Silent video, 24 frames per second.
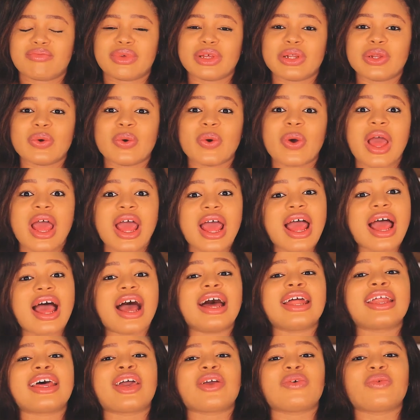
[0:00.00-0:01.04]
pillow
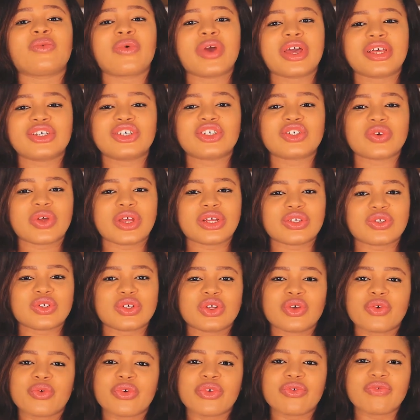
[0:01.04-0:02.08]
and I went straight to
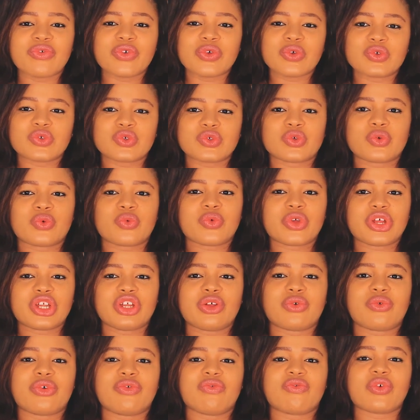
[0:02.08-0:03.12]
the reviews to
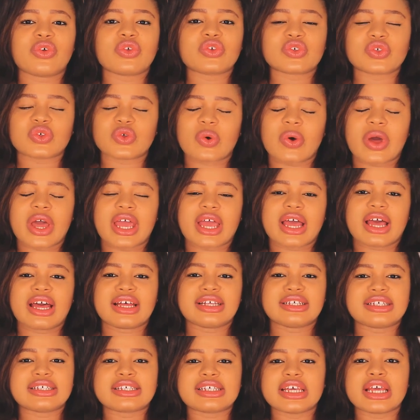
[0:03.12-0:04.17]
read the reviews so I
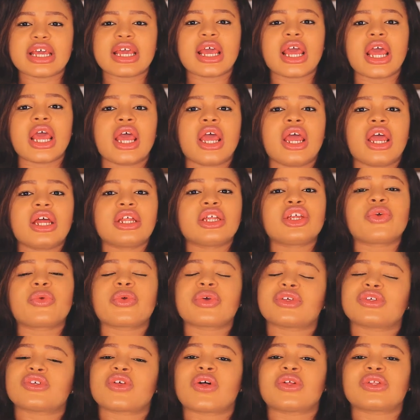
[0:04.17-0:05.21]
can see the
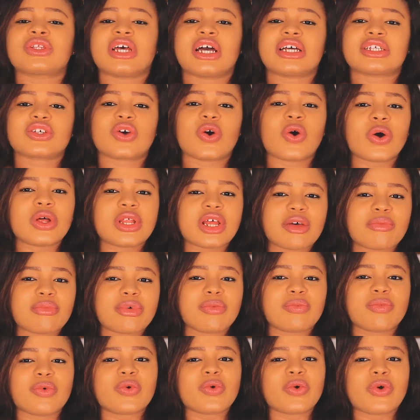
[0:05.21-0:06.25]
result that other
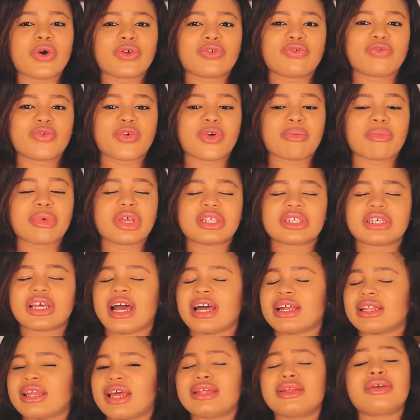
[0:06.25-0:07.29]
people got from it.
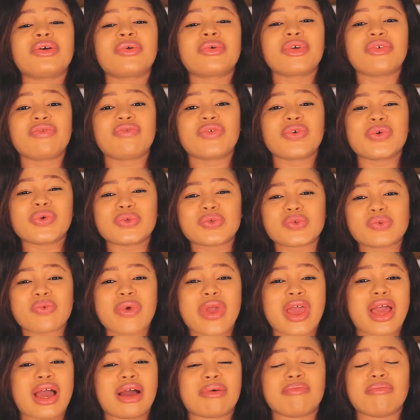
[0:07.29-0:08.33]
And then the reviews
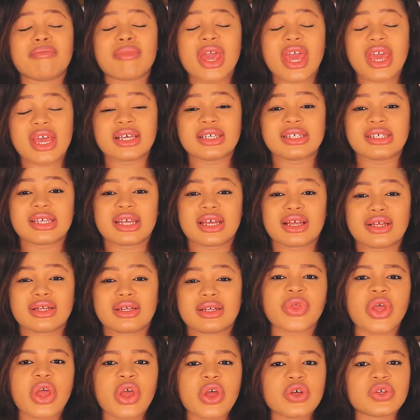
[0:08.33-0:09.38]
were
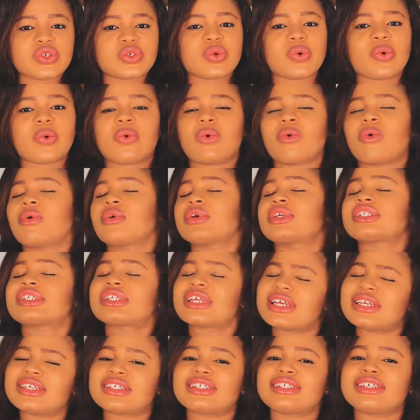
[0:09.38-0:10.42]
amazing. So
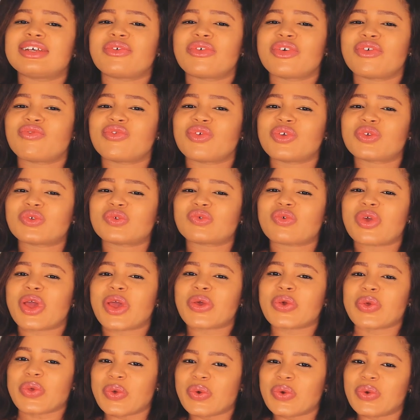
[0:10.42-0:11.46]
since the reviews
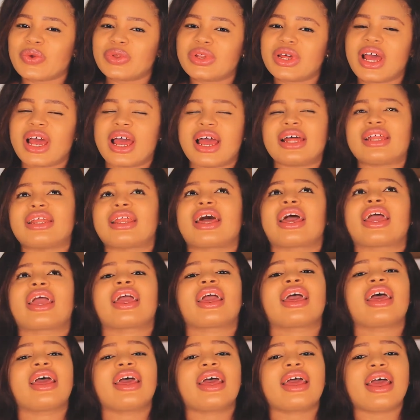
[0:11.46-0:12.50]
were good and,
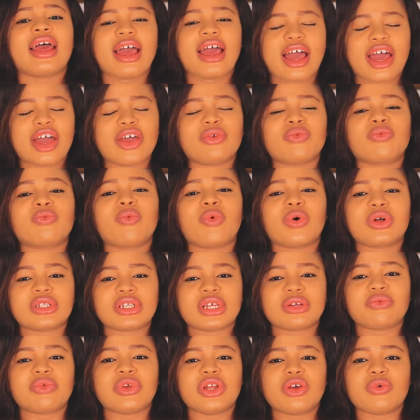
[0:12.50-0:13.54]
like, I
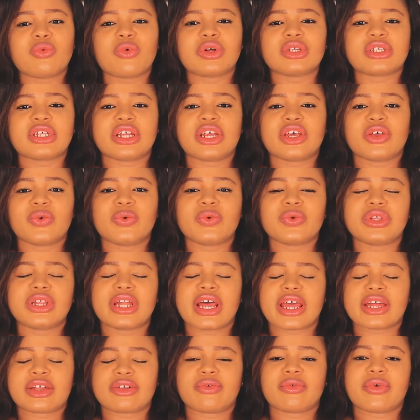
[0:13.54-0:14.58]
really wanted a good
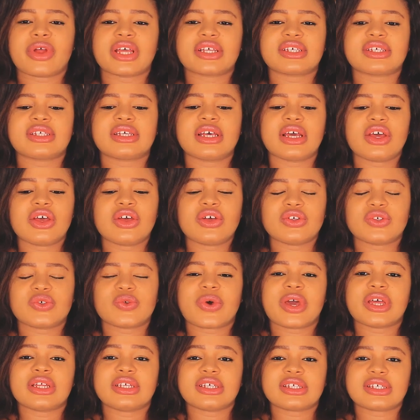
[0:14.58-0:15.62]
night rest,
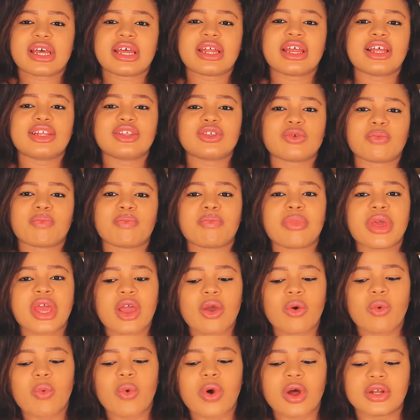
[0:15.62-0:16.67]
so I decided to
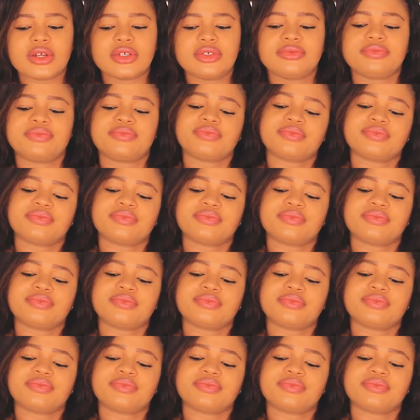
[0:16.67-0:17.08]
pick one,